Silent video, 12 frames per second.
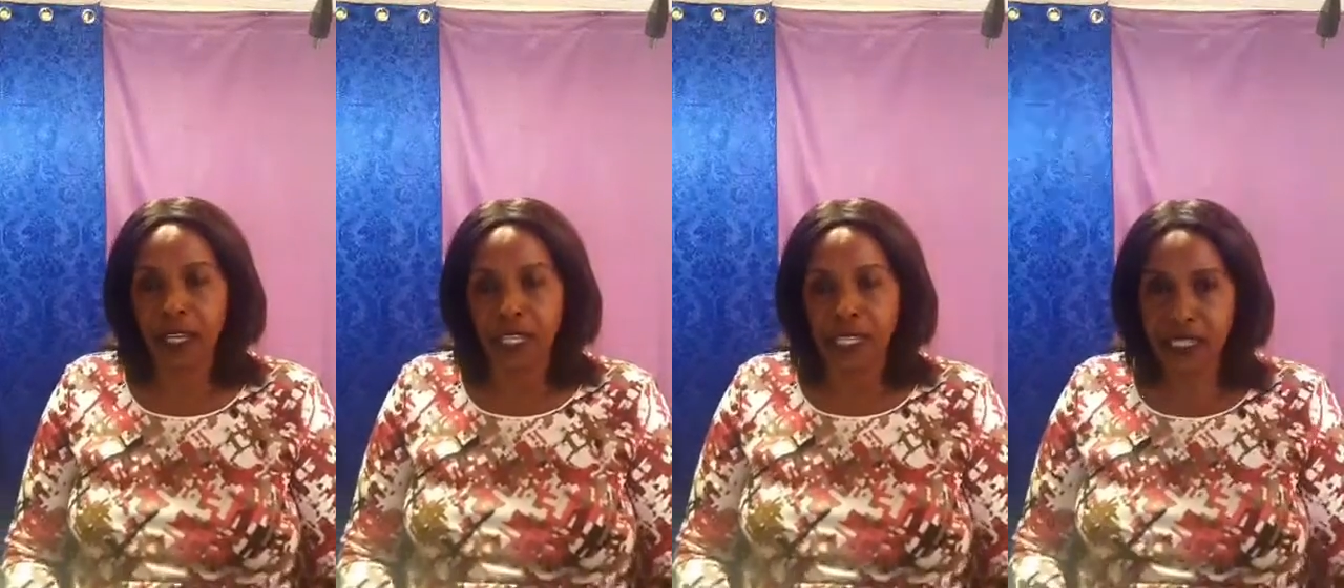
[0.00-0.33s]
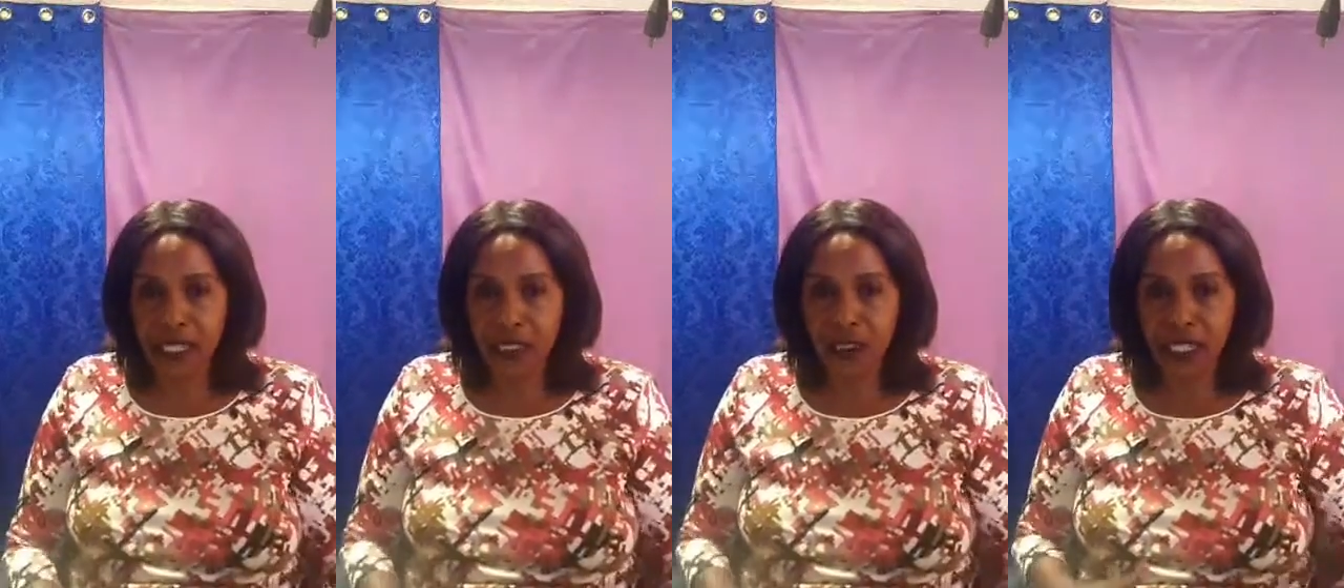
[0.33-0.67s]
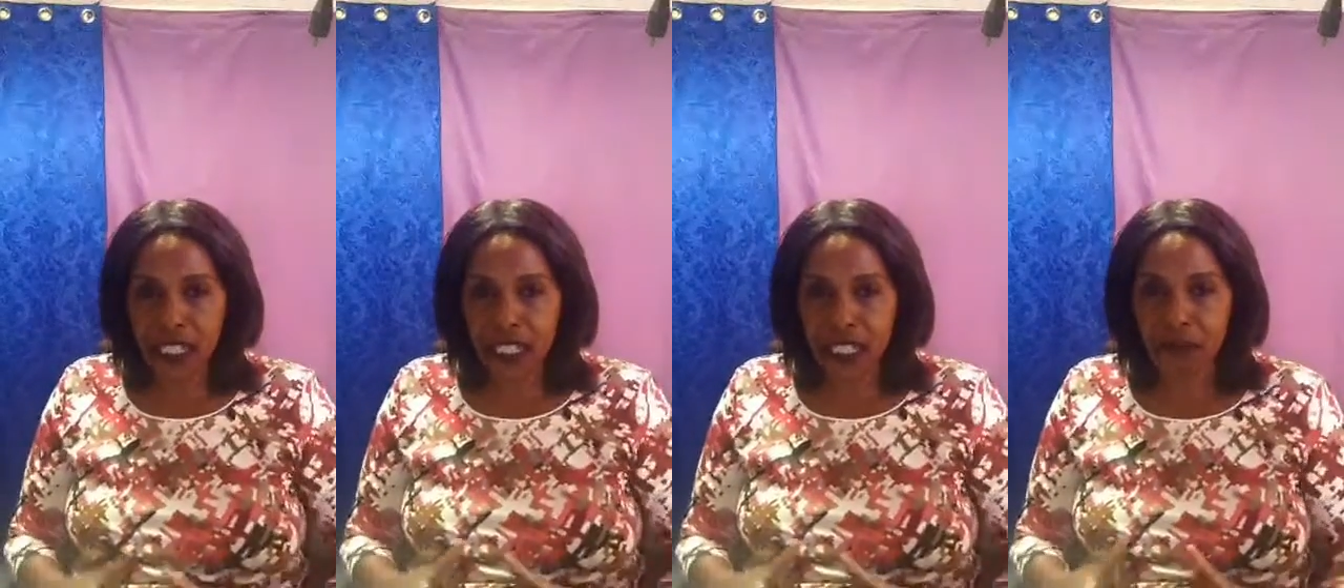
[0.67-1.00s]
You, you
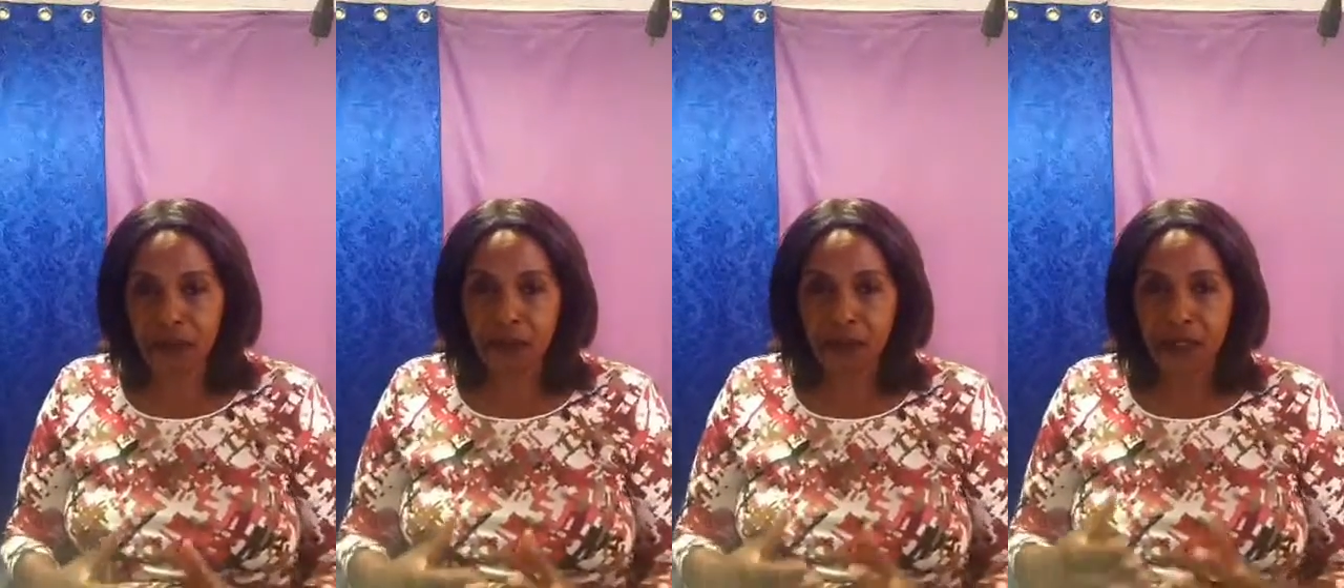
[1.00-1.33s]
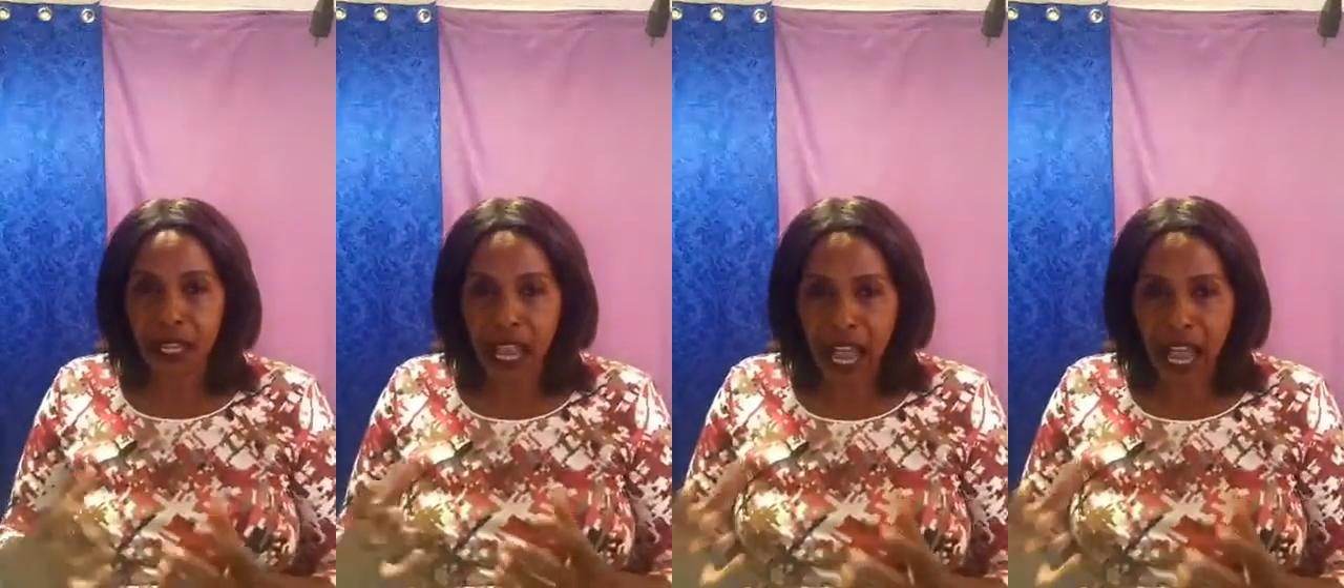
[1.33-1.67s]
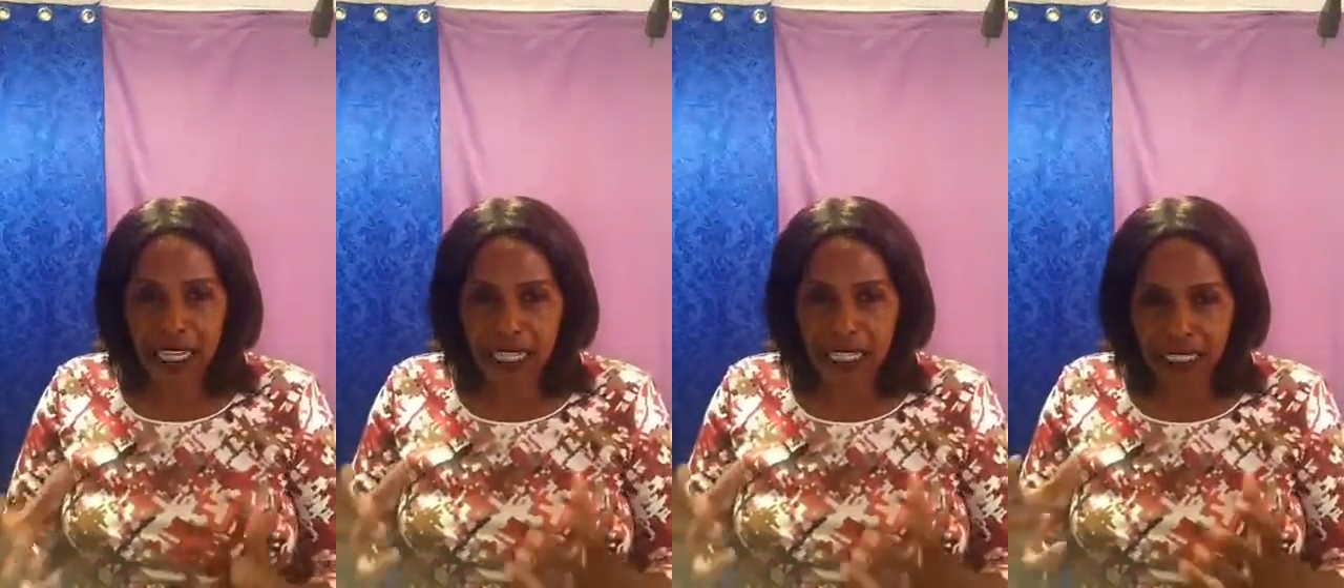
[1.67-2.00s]
see,
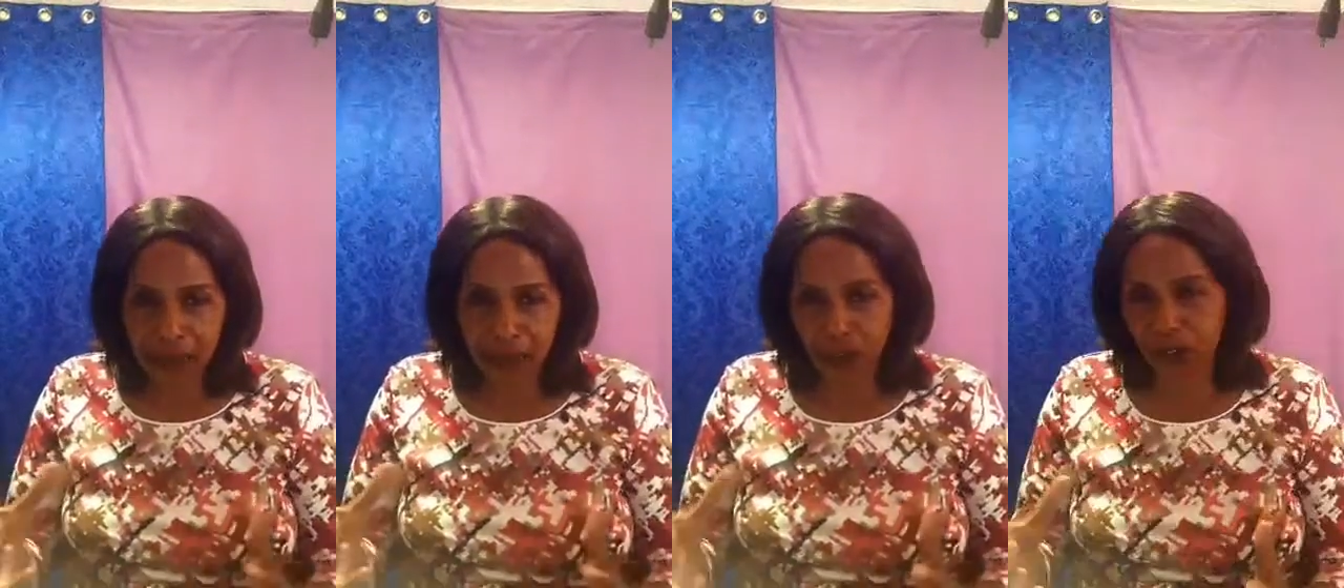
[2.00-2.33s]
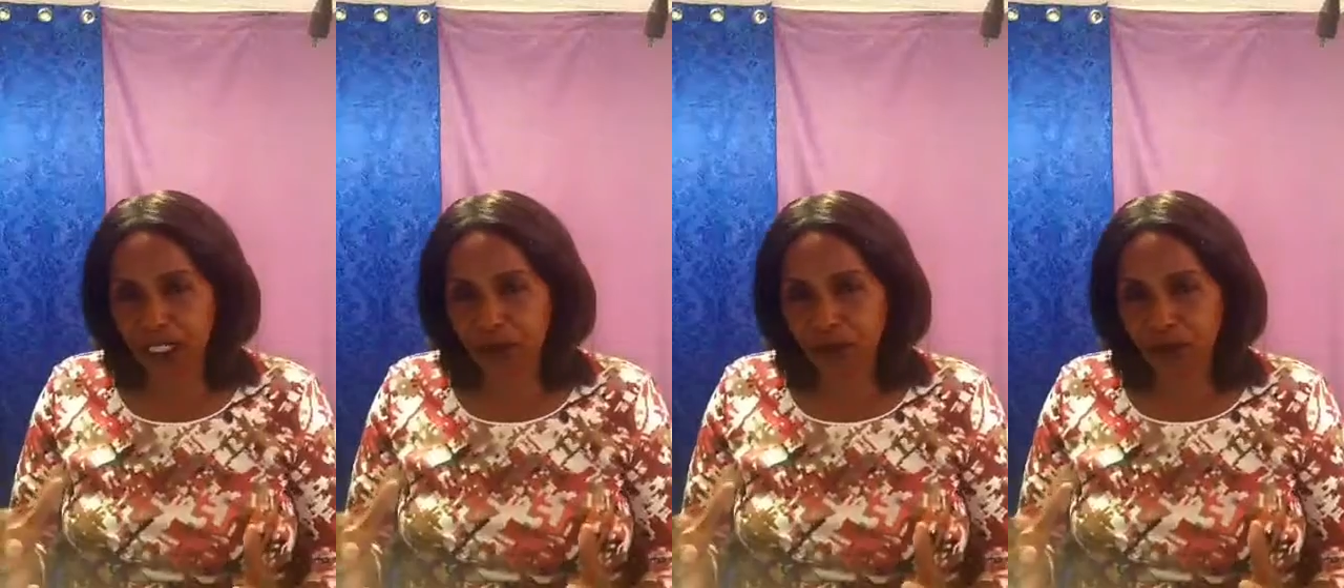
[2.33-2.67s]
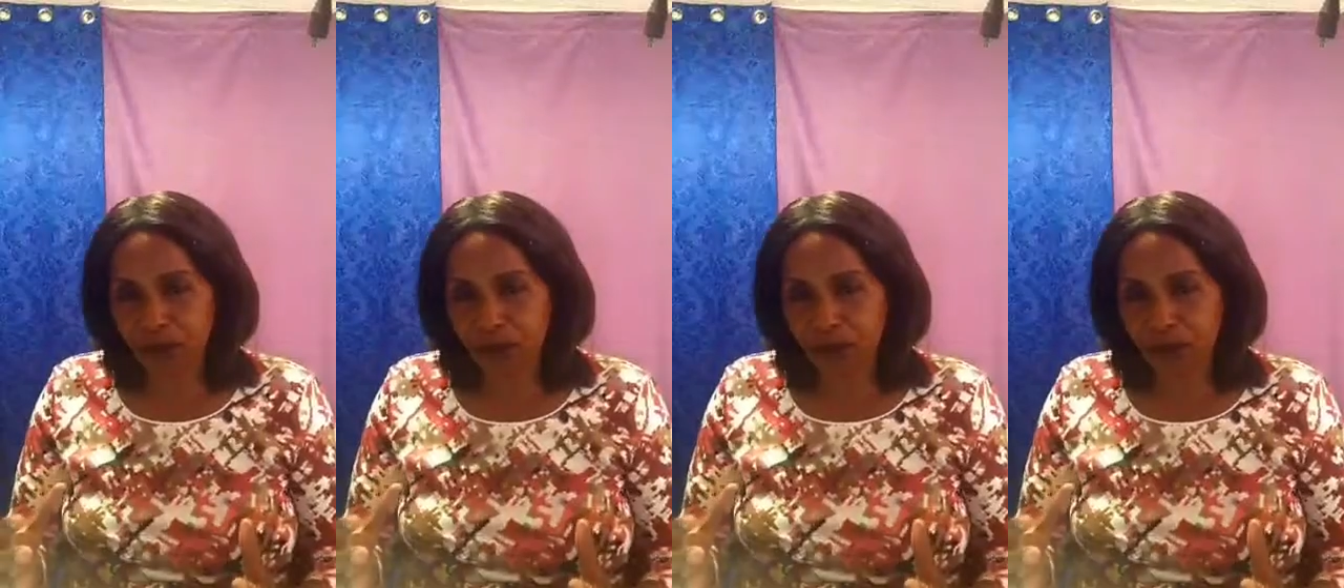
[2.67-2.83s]
early in the morning,